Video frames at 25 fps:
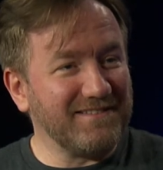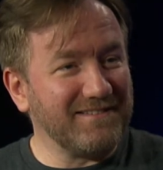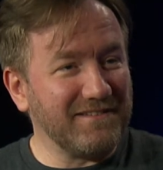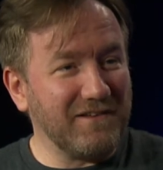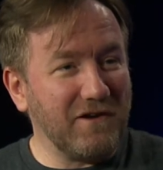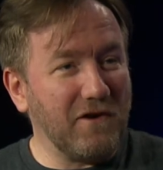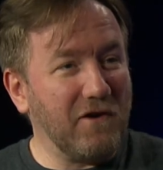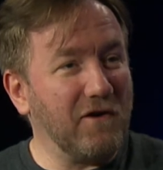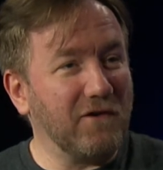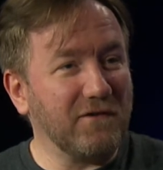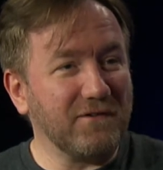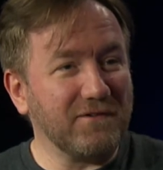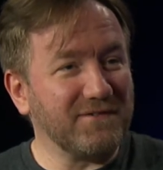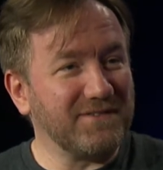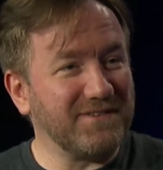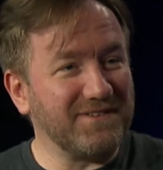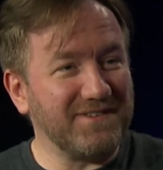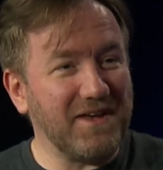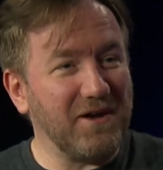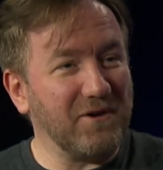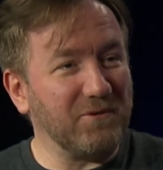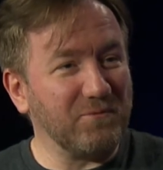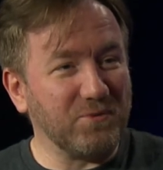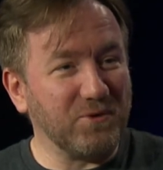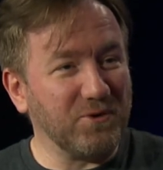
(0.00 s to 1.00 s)
hung
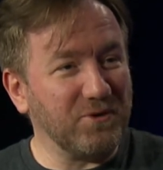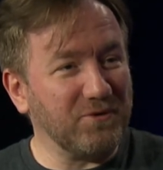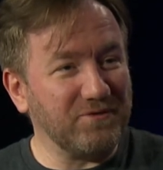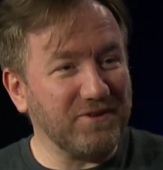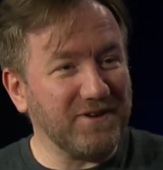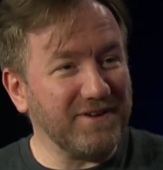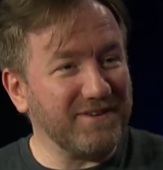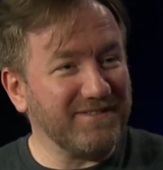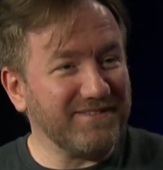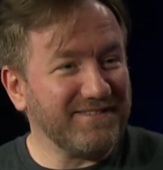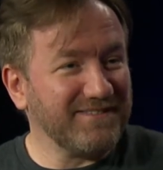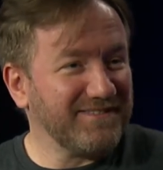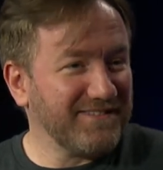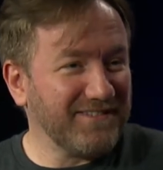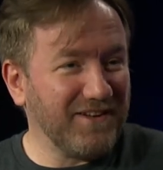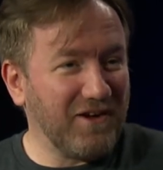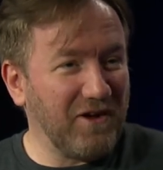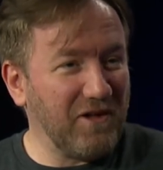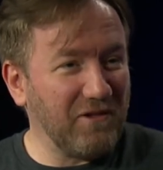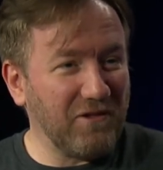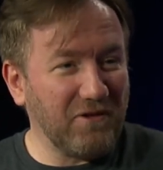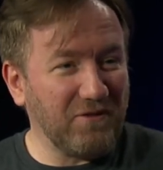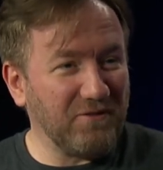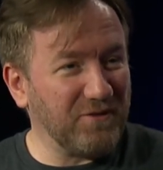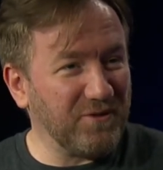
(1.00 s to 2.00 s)
soundproofing
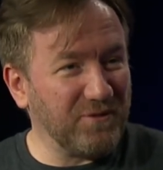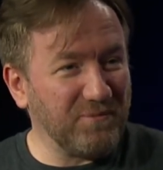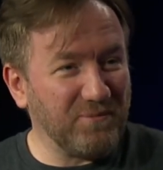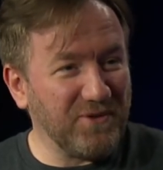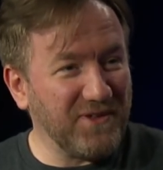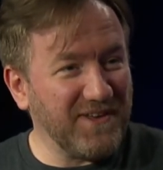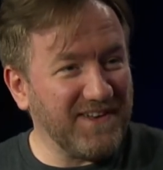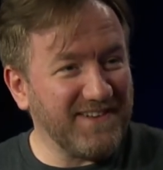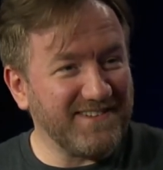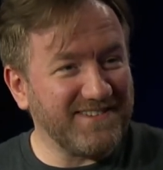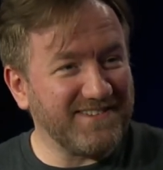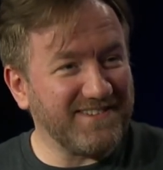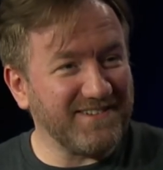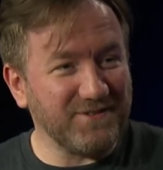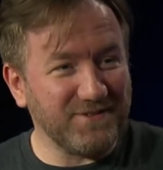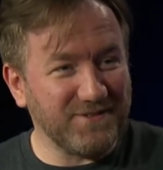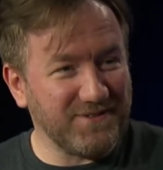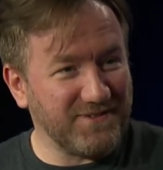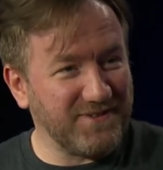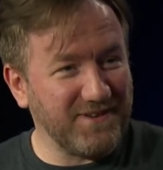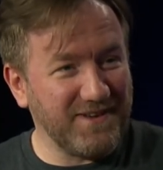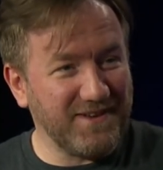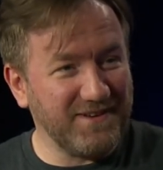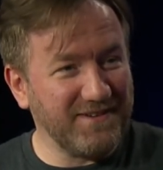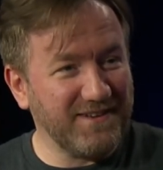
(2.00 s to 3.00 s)
all over the place.
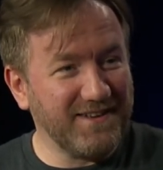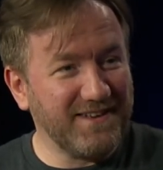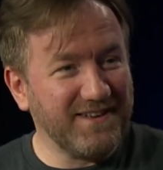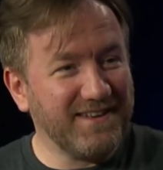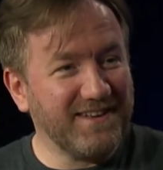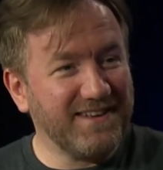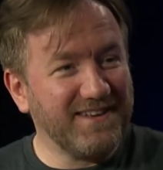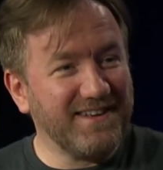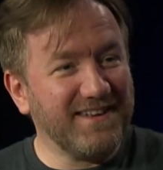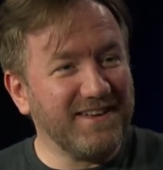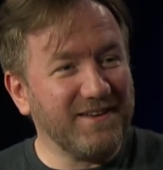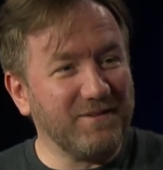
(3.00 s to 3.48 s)
moving blankets.